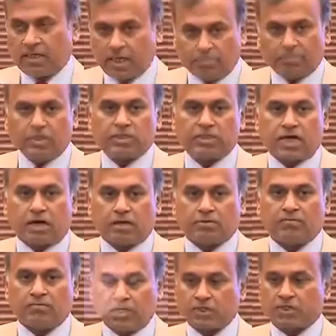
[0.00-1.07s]
Let me
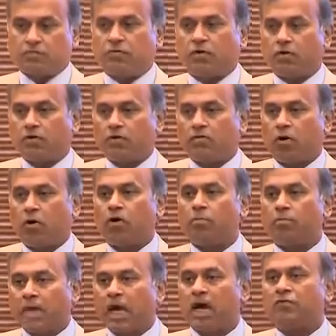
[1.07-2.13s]
start, first of all, on
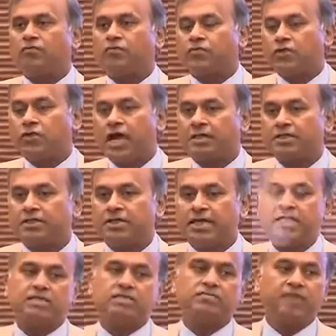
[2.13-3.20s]
behalf of the United
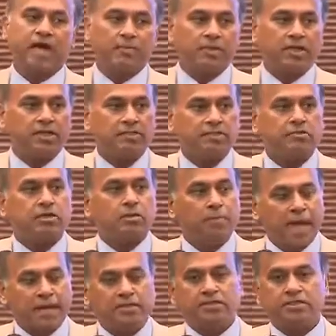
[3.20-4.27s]
Nations family, to
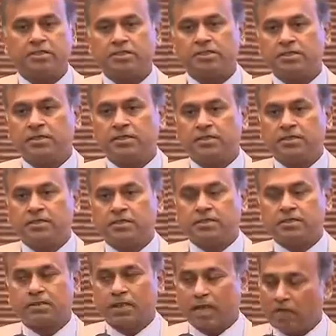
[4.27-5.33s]
commend
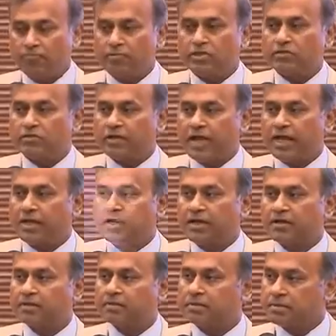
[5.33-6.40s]
the government of
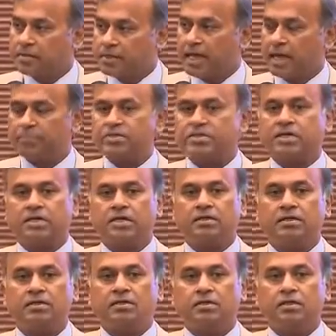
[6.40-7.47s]
Kenya, KEPSA,
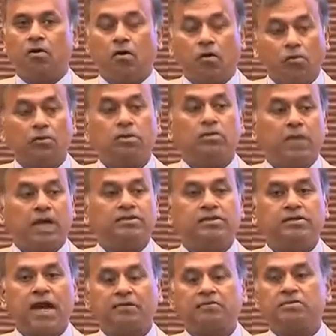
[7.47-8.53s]
all the
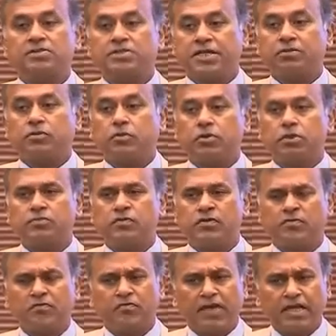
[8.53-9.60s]
multilateral stakeholders for
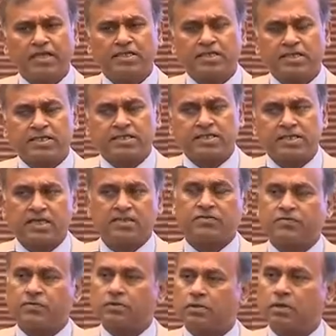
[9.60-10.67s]
a very
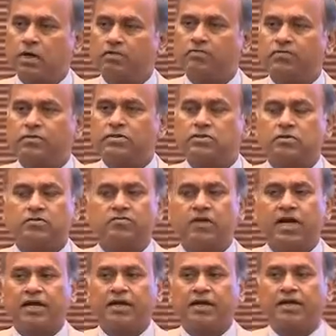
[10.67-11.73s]
successful conference on
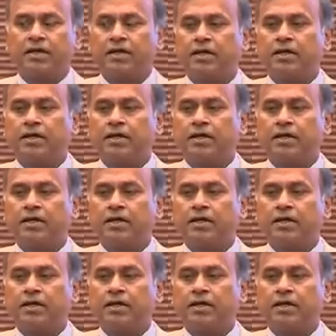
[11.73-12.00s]
Friday.